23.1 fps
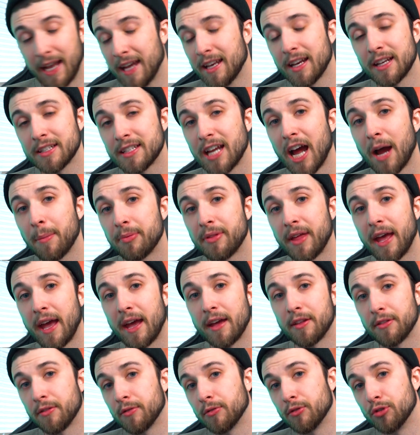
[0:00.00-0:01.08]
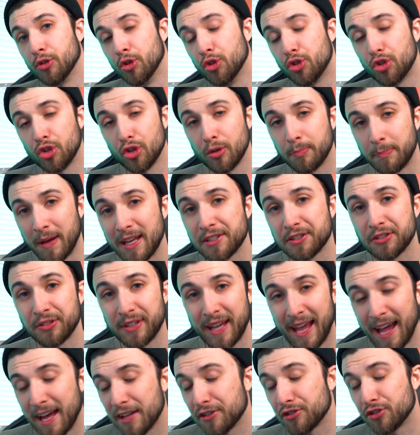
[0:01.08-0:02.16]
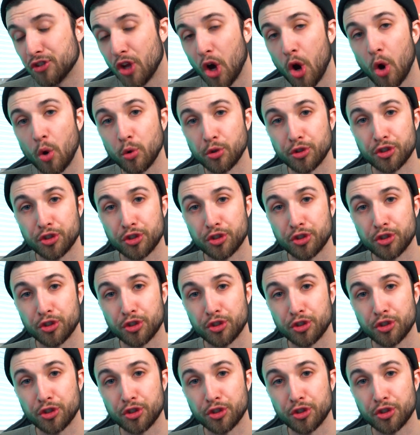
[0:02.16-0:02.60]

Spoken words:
And on top of that, YouTube basically has no